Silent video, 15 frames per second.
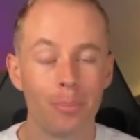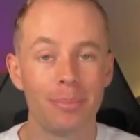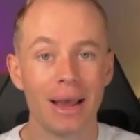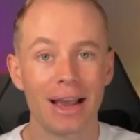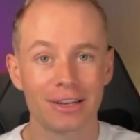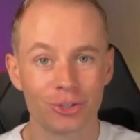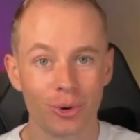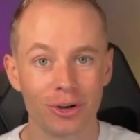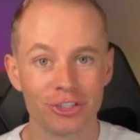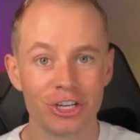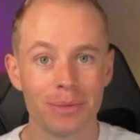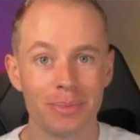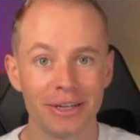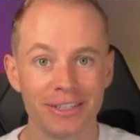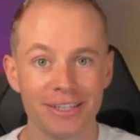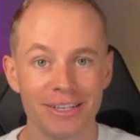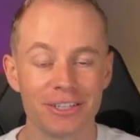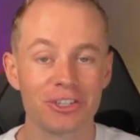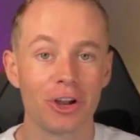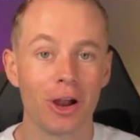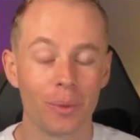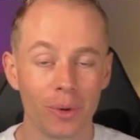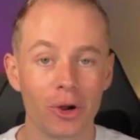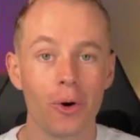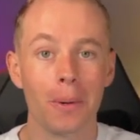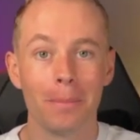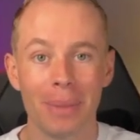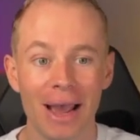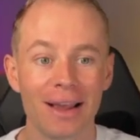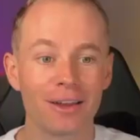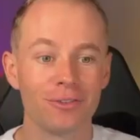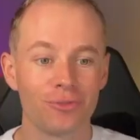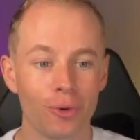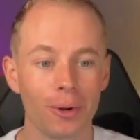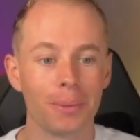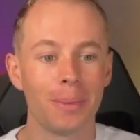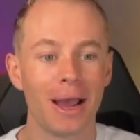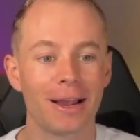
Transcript: back to our GPT. Sorry, we're going back and forth